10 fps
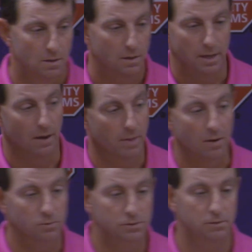Yeah,
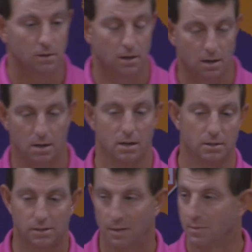that was
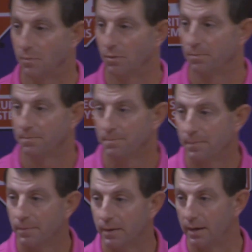unacceptable,
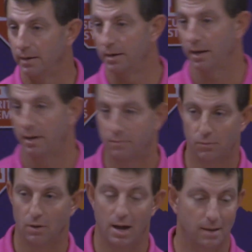and
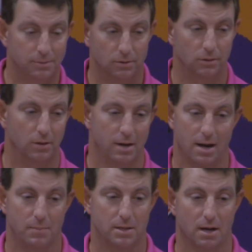will absolutely
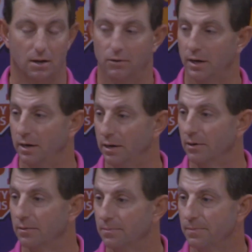not be tolerated
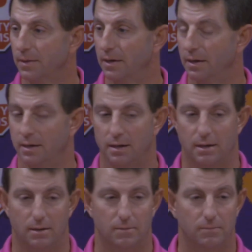here. And,
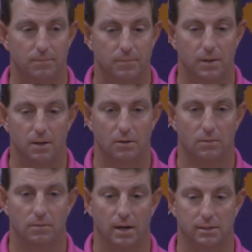you
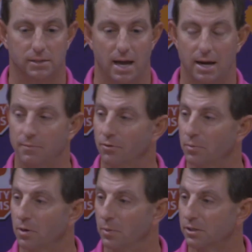know, I sat him for
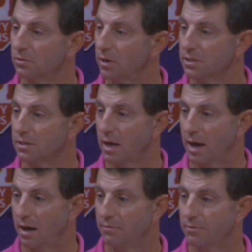pretty much the rest of the
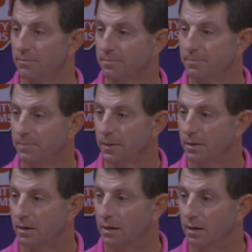half
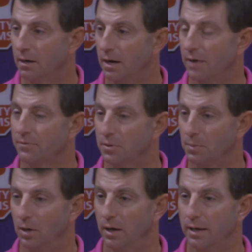after the
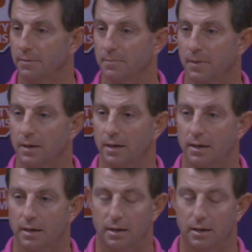play, and,